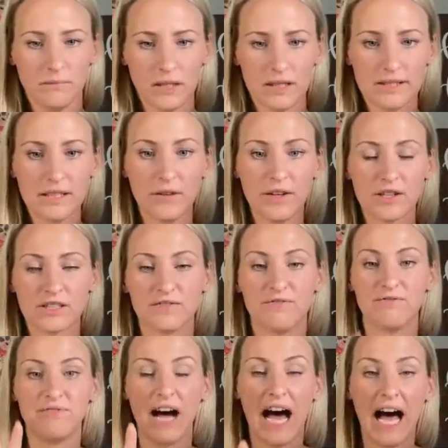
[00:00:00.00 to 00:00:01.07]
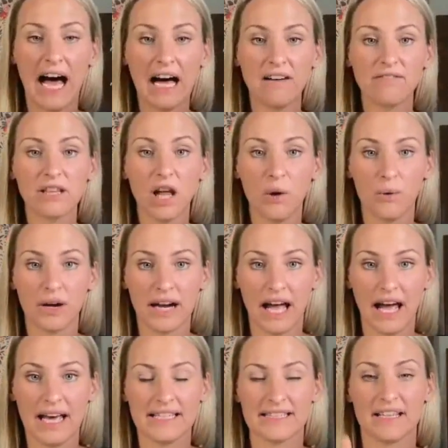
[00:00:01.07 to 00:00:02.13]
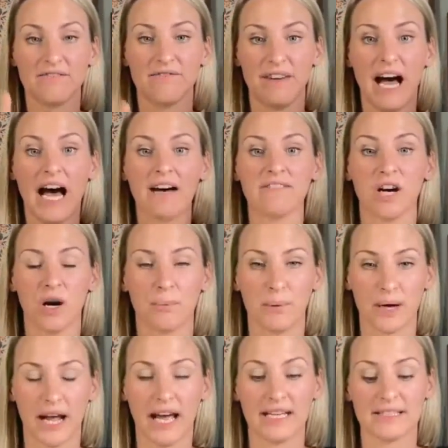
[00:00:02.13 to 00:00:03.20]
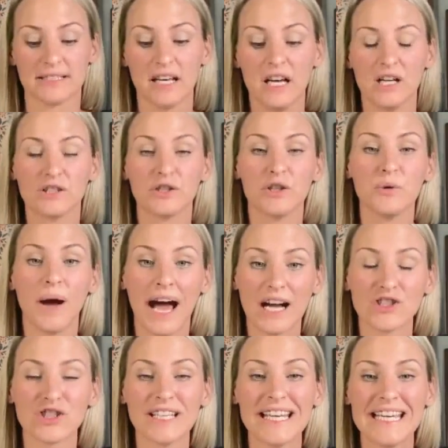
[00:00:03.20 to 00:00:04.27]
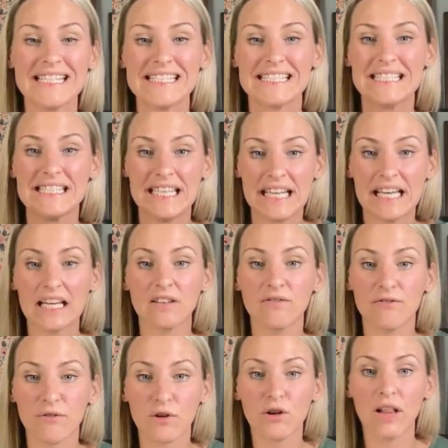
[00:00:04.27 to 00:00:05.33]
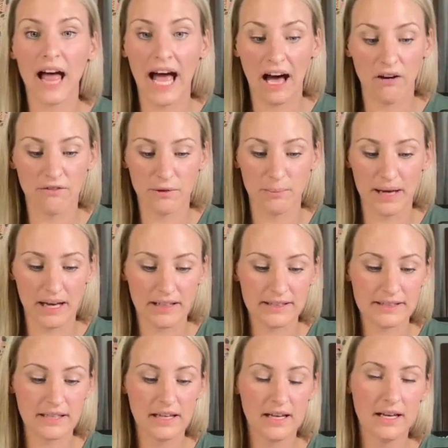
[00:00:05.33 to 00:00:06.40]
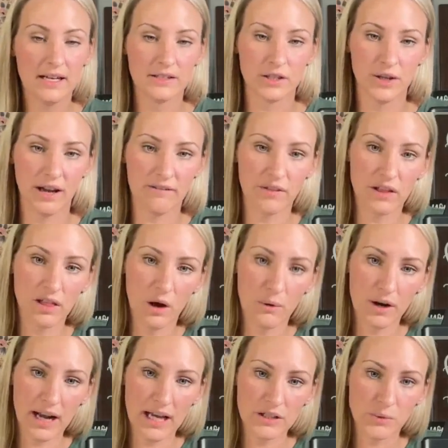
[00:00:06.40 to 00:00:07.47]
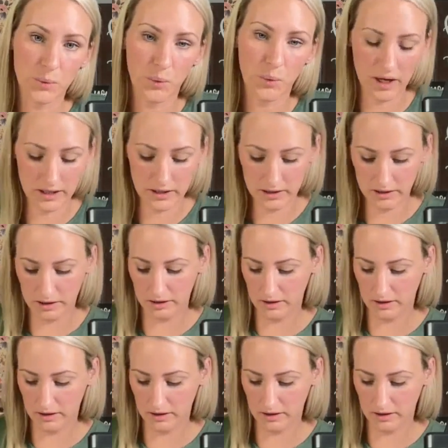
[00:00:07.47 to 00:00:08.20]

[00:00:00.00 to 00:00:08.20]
So there's 5 lowercase and 5 uppercase. So you actually get 10 full alphabets. So you have the lowercase 1.